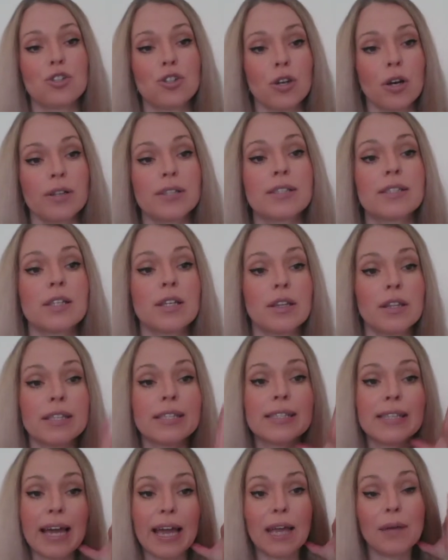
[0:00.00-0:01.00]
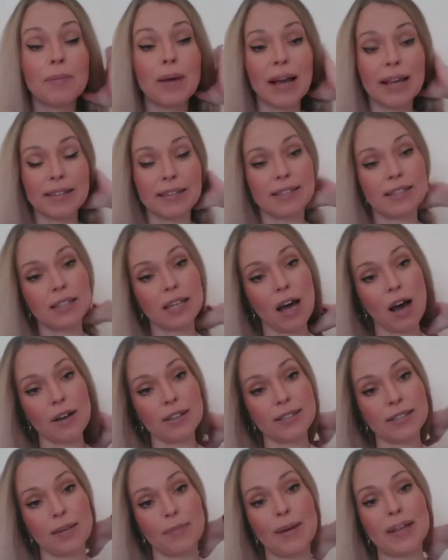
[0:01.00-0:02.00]
just the same as
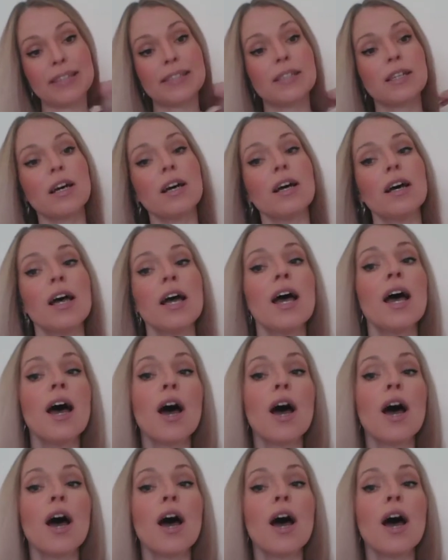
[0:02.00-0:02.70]
last semester,